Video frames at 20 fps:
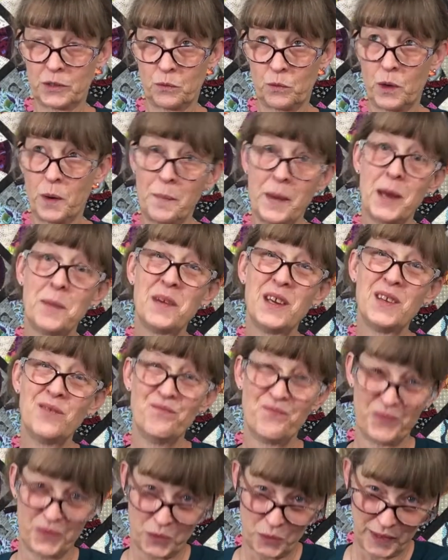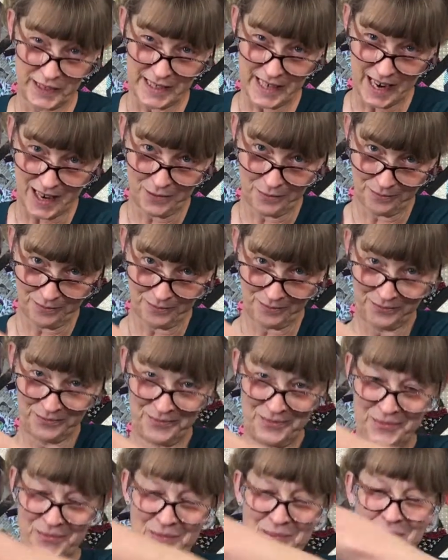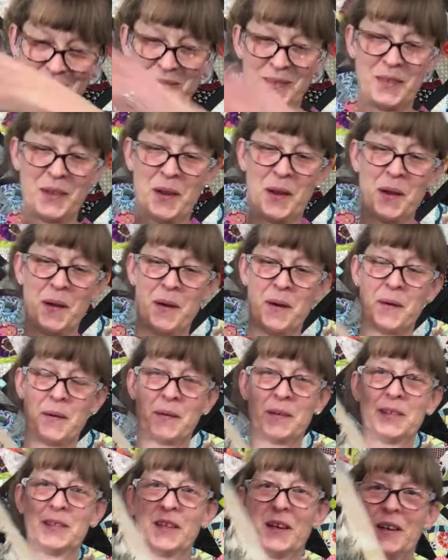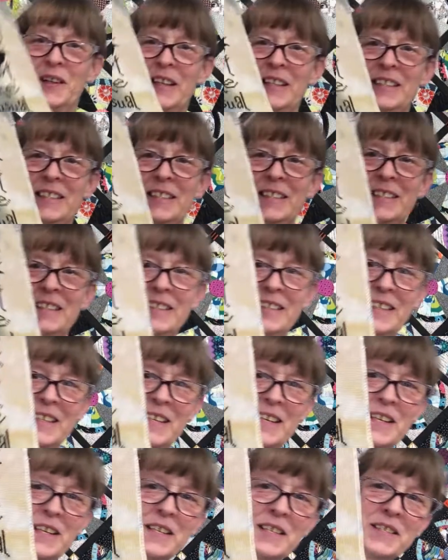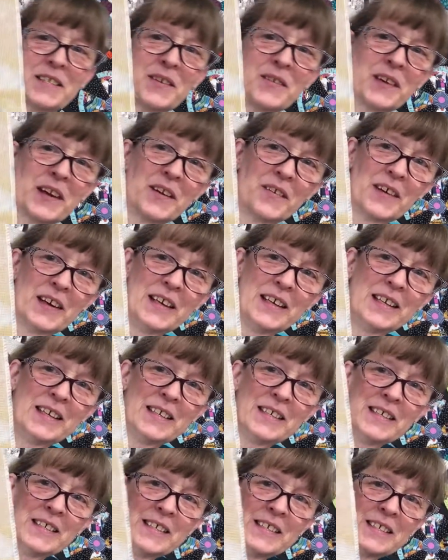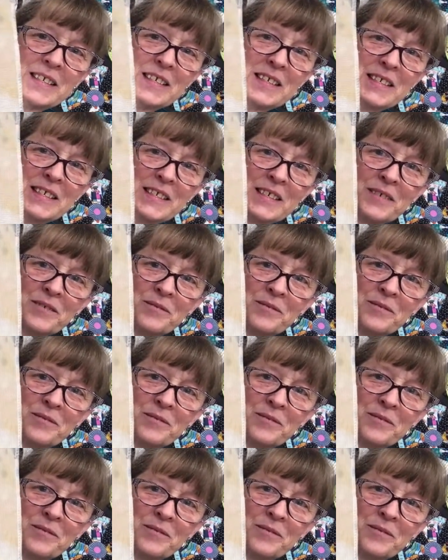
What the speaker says: Well, maybe 310. That's all I did. So here it is.